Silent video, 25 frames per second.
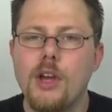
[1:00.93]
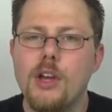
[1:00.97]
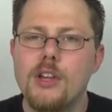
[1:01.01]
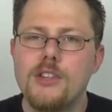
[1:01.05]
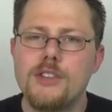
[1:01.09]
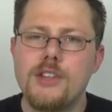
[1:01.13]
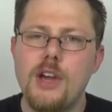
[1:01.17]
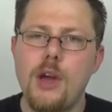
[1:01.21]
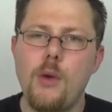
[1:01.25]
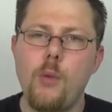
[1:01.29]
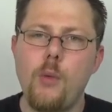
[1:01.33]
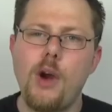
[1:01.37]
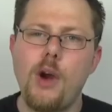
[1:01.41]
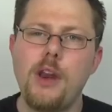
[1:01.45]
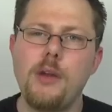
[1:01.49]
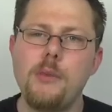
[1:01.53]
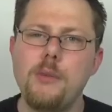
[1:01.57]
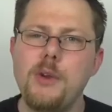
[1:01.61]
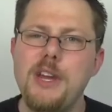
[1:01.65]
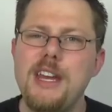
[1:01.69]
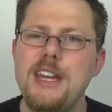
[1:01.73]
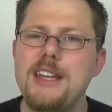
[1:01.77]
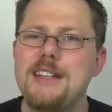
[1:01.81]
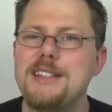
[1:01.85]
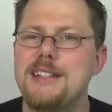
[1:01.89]
So don't
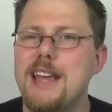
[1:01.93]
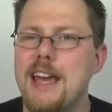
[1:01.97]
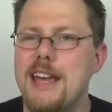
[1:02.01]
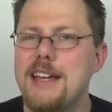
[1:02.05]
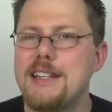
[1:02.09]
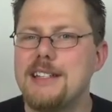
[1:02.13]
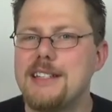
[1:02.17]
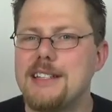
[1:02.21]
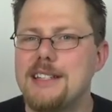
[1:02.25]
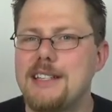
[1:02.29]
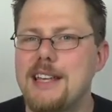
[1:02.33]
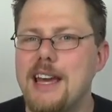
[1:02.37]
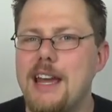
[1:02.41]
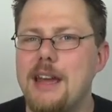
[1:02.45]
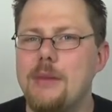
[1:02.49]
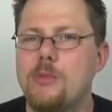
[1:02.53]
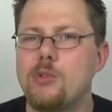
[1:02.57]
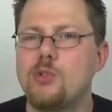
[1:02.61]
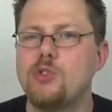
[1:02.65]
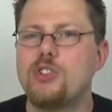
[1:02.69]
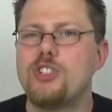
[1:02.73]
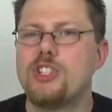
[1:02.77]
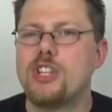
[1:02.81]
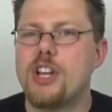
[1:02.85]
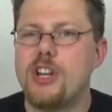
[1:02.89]
we take it to the table
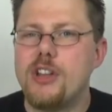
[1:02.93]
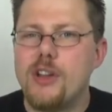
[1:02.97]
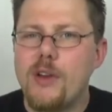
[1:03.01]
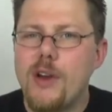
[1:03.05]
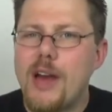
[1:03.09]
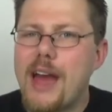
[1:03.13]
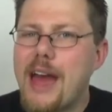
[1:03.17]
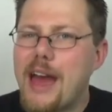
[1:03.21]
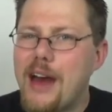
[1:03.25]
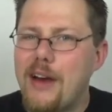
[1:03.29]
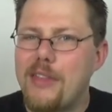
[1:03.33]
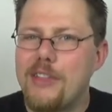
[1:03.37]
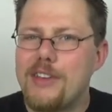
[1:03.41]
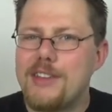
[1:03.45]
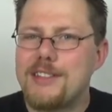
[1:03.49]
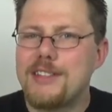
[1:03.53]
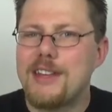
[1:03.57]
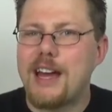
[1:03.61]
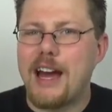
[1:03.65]
to show you how this